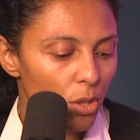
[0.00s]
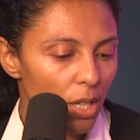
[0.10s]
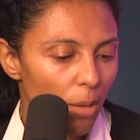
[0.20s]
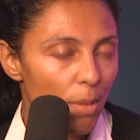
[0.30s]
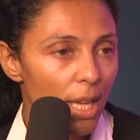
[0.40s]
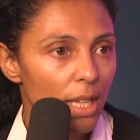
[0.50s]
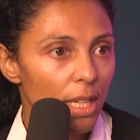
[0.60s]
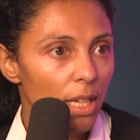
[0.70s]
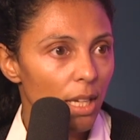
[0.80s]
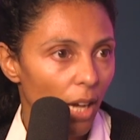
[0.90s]
are
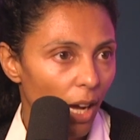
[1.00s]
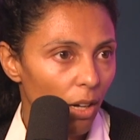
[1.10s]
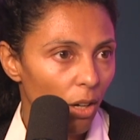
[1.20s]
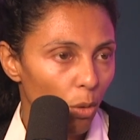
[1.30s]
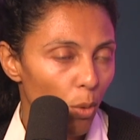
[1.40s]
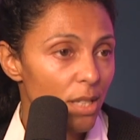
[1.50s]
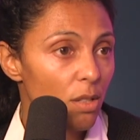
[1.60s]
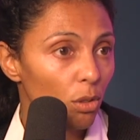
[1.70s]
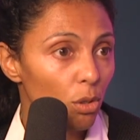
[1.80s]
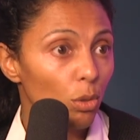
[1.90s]
mainly
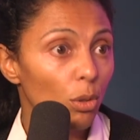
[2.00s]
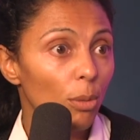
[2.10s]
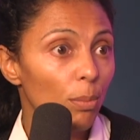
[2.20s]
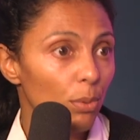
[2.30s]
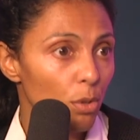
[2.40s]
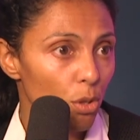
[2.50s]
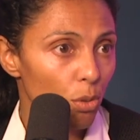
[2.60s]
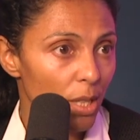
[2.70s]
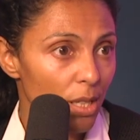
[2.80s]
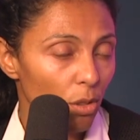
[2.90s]
Western Europe to
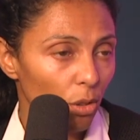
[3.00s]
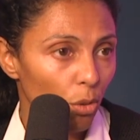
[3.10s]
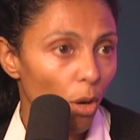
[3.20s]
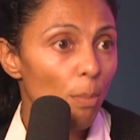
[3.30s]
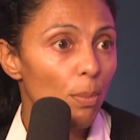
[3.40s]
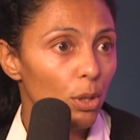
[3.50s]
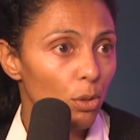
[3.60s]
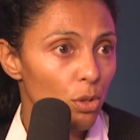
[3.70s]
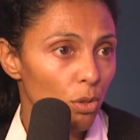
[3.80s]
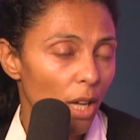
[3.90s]
Eastern Europe, but
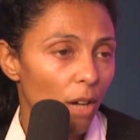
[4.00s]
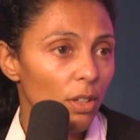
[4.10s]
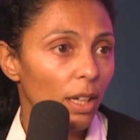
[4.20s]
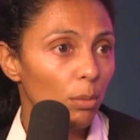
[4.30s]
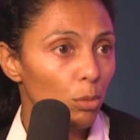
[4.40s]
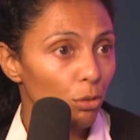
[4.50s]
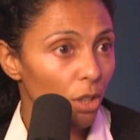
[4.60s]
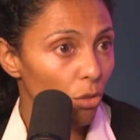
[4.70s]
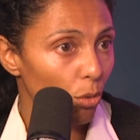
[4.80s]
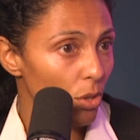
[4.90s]
also now they are
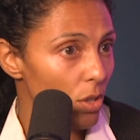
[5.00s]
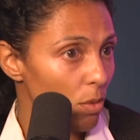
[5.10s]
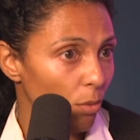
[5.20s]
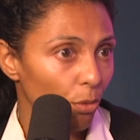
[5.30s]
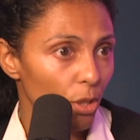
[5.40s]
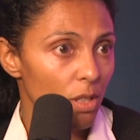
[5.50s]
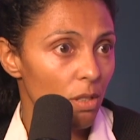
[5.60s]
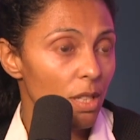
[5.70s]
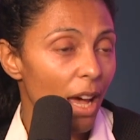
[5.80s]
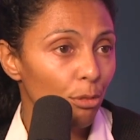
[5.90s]
moving towards, for
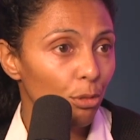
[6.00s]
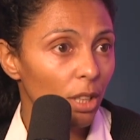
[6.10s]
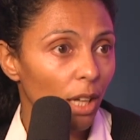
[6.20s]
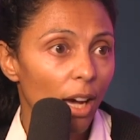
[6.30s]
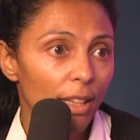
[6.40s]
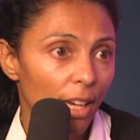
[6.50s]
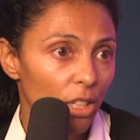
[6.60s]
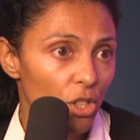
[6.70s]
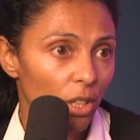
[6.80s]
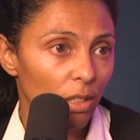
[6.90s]
instance, Africa,
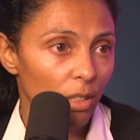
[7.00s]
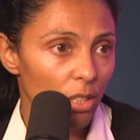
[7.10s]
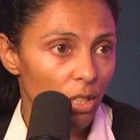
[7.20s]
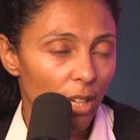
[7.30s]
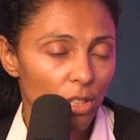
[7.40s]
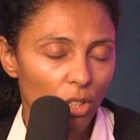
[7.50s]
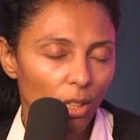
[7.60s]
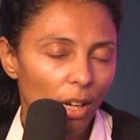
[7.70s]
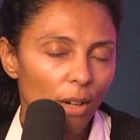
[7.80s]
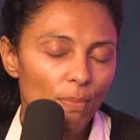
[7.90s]

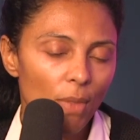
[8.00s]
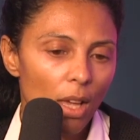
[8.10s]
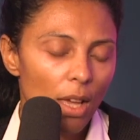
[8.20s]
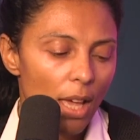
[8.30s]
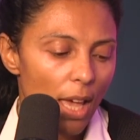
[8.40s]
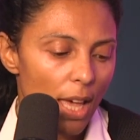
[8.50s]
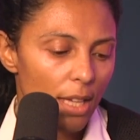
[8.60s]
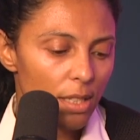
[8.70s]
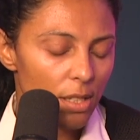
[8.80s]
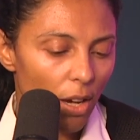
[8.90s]
Nigeria.
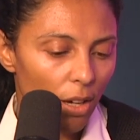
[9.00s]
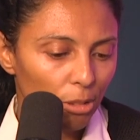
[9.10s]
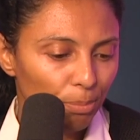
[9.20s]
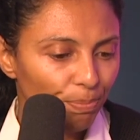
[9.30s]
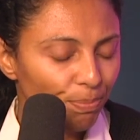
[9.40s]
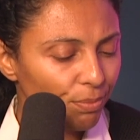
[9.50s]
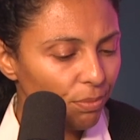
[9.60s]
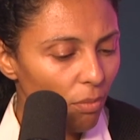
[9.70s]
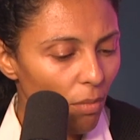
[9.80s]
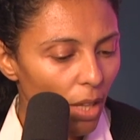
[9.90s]

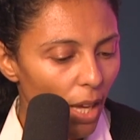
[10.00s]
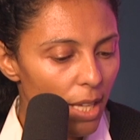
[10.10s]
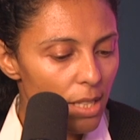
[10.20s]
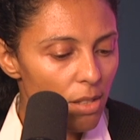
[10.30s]
And